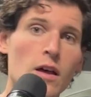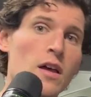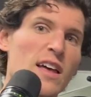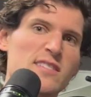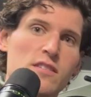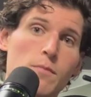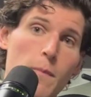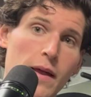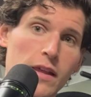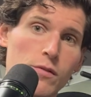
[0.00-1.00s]
is as
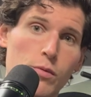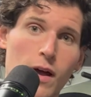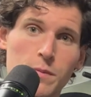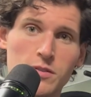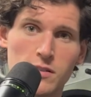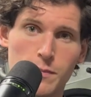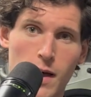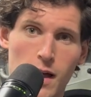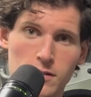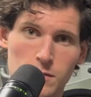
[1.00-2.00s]
many reps as
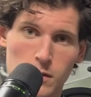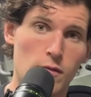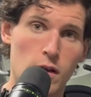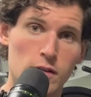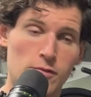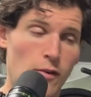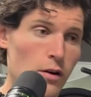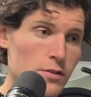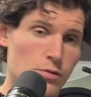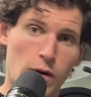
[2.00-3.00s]
possible. As far
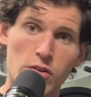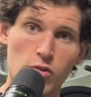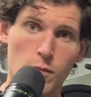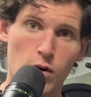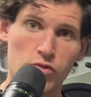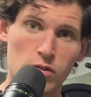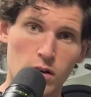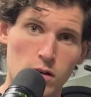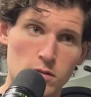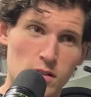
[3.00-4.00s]
as range of motion
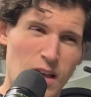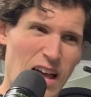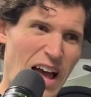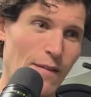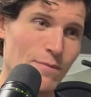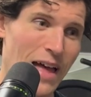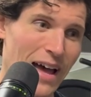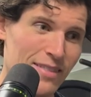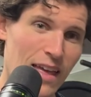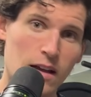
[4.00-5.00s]
goes, I'm
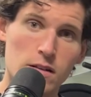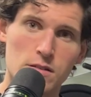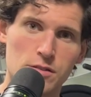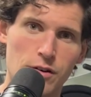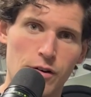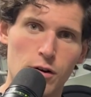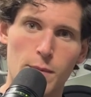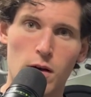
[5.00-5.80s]
not that concerned about